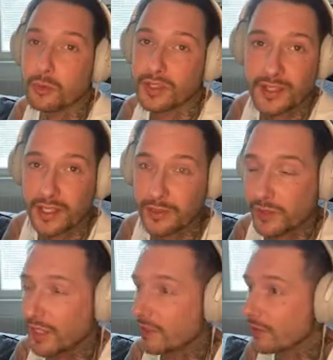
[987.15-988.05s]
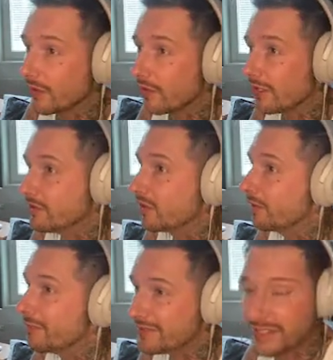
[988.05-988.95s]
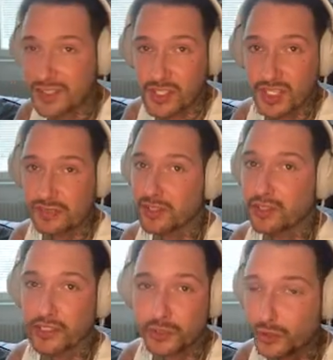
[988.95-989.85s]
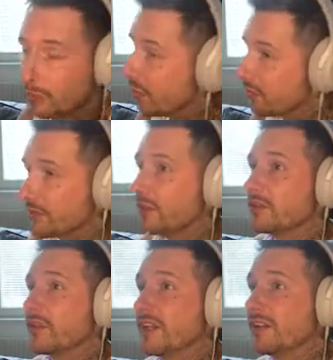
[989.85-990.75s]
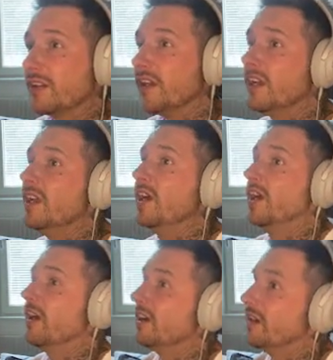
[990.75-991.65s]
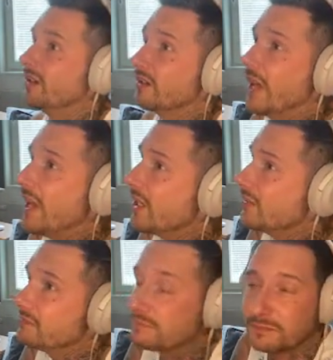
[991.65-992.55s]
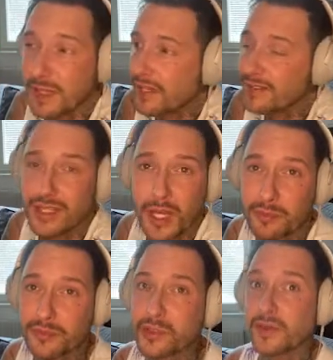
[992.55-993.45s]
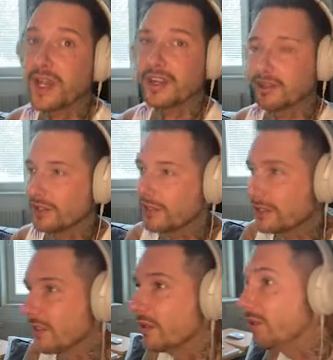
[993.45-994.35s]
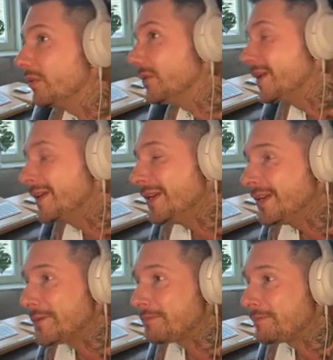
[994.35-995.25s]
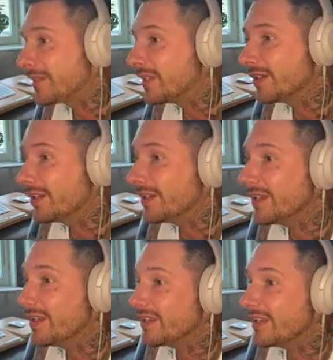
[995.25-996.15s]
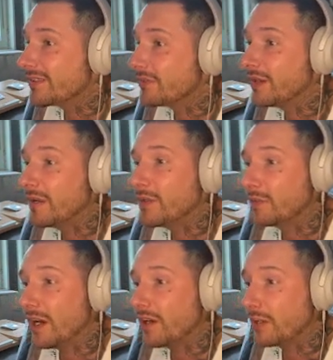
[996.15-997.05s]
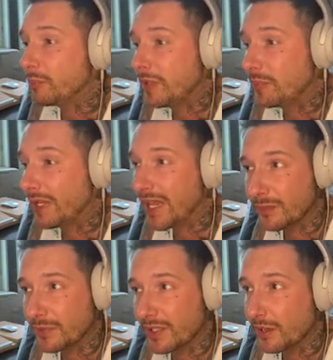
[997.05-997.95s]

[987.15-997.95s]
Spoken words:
what kind of creator you are. If you're a musician, if you're a YouTube content creator, any type of creator, it's very rare that people help you